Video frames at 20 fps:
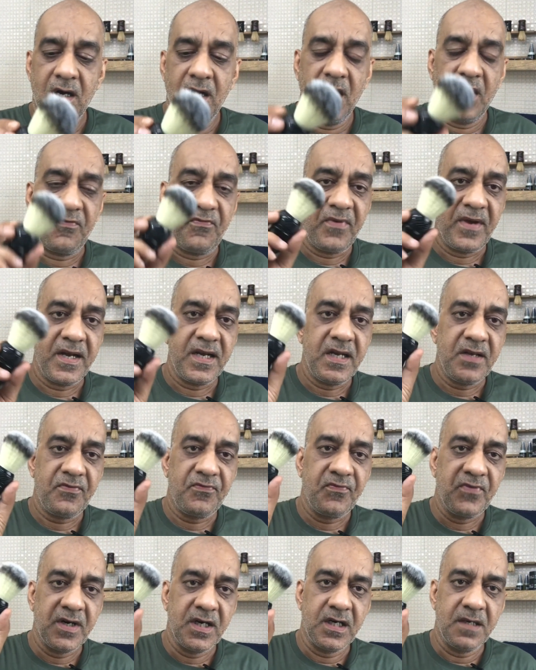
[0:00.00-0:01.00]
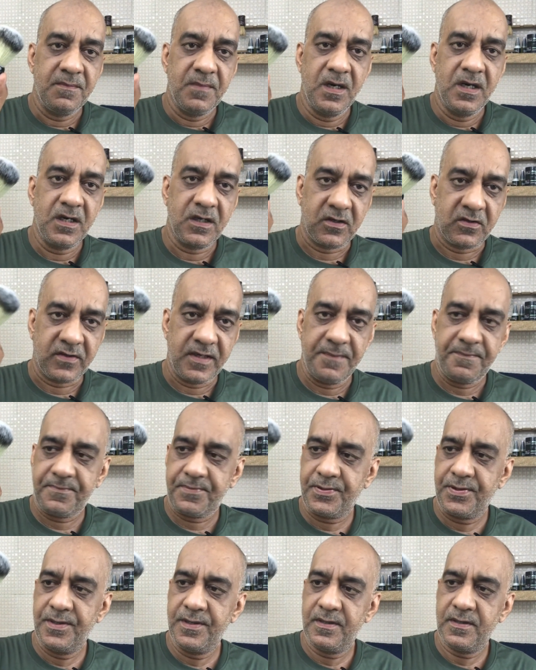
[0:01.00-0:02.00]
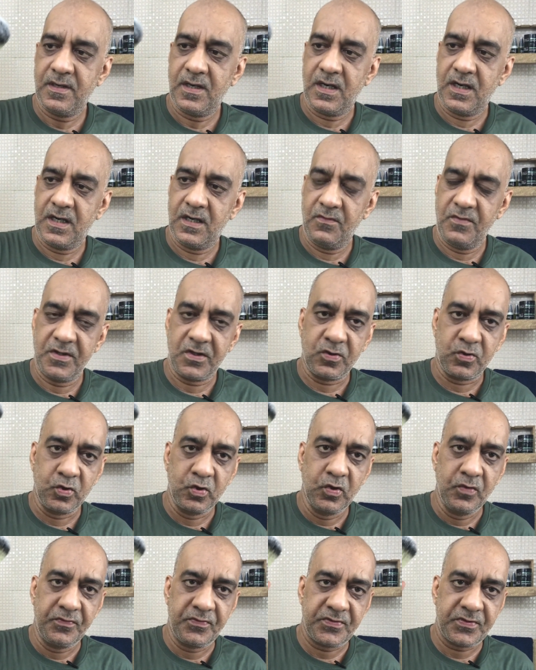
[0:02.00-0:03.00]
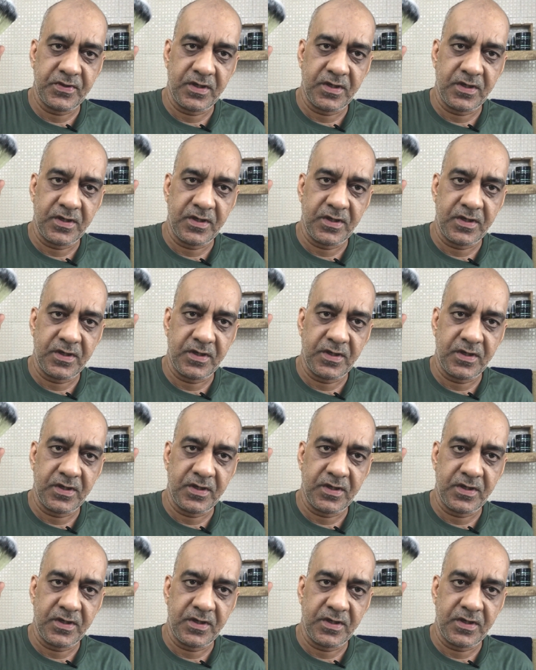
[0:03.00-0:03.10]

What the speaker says: a fairly firm grip with grooves